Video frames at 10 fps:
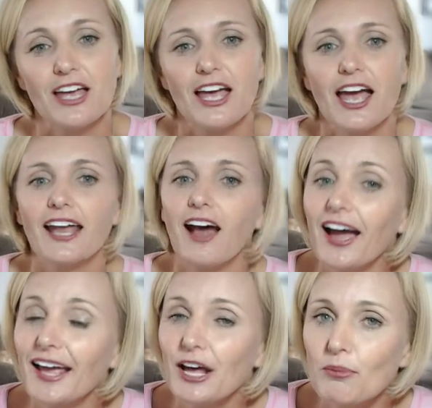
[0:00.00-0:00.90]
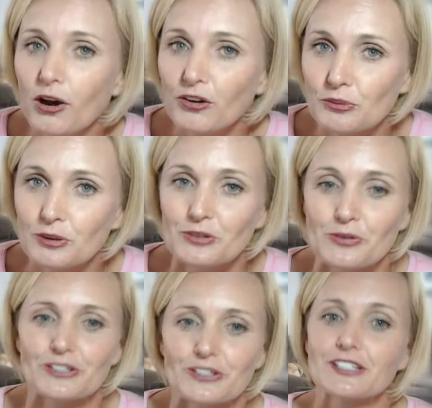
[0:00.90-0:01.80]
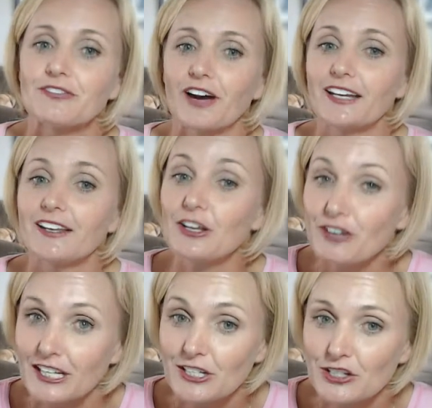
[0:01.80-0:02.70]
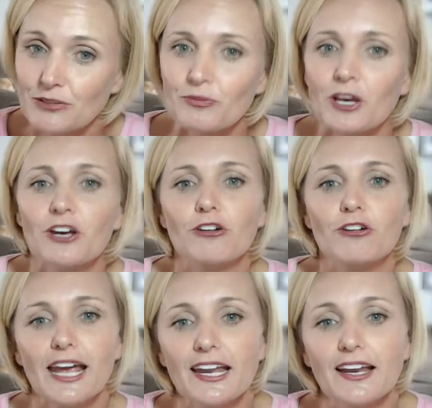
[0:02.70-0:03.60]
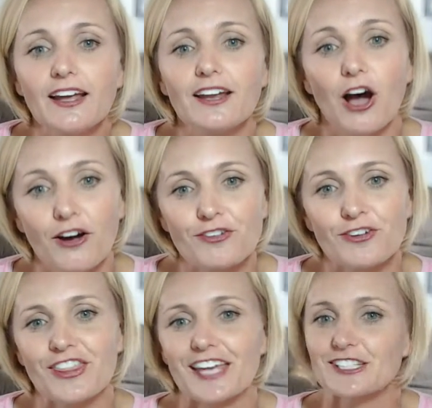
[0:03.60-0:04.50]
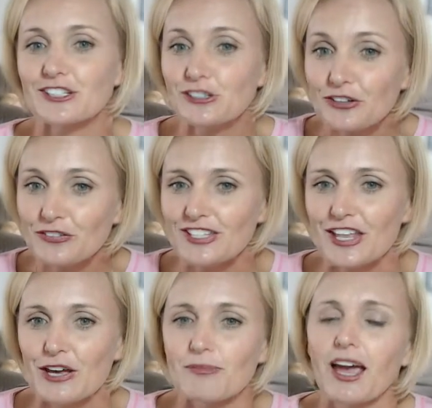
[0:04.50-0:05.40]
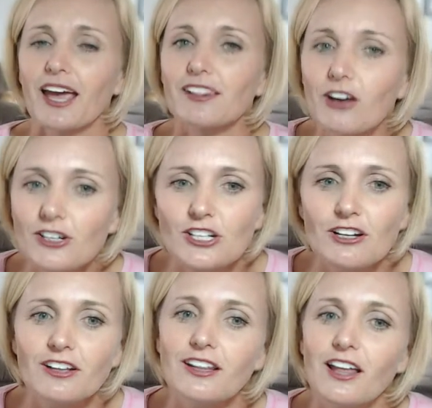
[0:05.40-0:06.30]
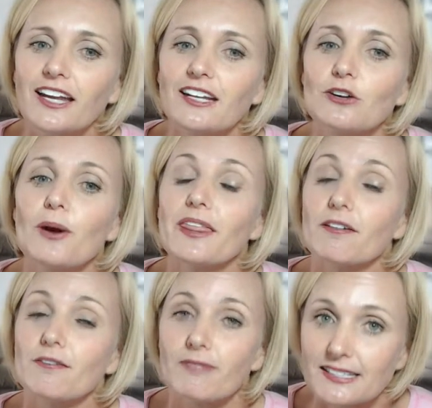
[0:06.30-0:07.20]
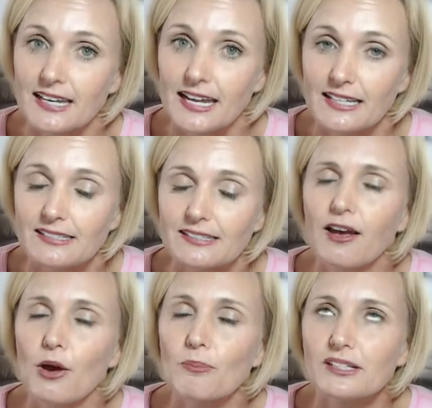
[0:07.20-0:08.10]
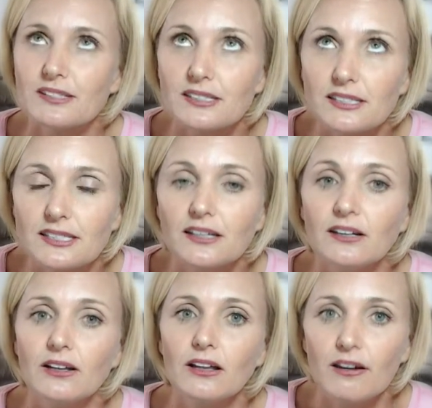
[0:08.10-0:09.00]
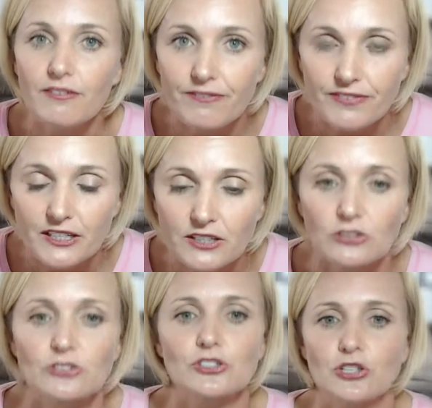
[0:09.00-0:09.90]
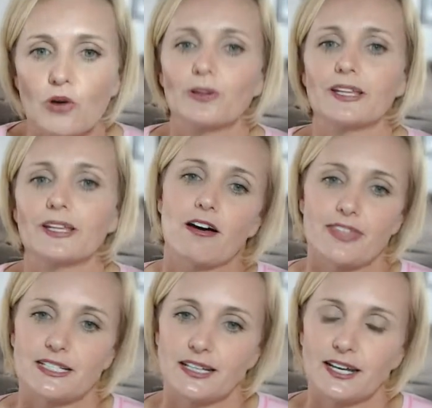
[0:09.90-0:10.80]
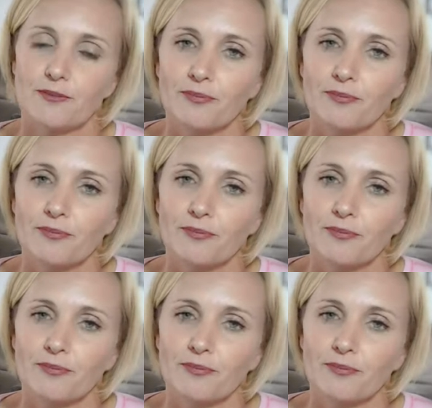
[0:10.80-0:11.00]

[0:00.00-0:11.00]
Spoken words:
And I help entrepreneurs to find their niche, create an offer that serves them, and launch it online in a way that resonates, but still feels totally authentic.